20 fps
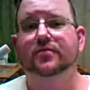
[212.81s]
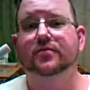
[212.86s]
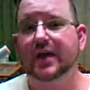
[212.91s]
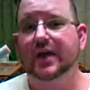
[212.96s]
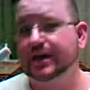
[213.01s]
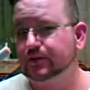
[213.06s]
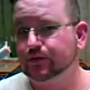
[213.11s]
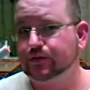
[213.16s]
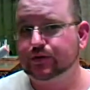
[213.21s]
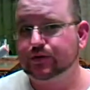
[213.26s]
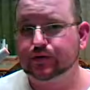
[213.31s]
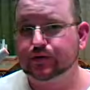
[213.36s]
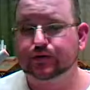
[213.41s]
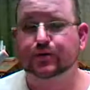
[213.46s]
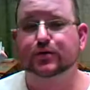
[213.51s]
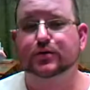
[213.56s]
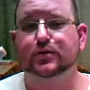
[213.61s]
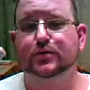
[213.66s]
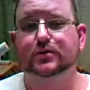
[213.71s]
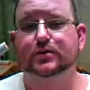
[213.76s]
that's what they're
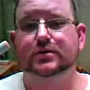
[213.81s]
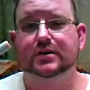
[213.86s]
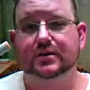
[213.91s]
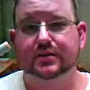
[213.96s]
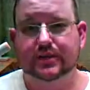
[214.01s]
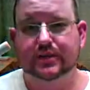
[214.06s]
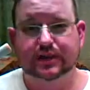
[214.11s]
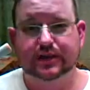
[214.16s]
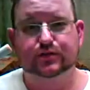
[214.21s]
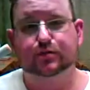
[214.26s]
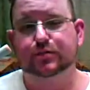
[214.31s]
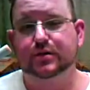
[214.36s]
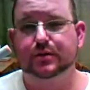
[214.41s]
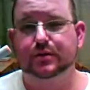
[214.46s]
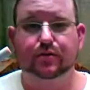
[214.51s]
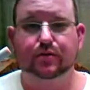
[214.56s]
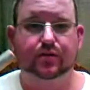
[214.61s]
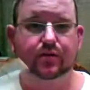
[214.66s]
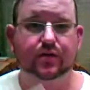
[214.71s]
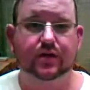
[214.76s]
told, that's what
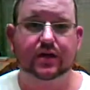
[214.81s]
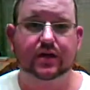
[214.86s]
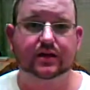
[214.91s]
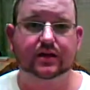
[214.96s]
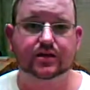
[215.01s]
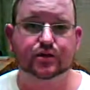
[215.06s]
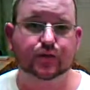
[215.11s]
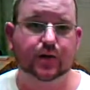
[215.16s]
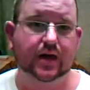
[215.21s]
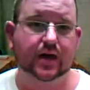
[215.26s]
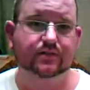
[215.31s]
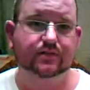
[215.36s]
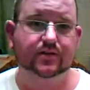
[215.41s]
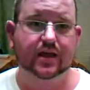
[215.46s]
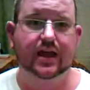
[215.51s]
people think that you have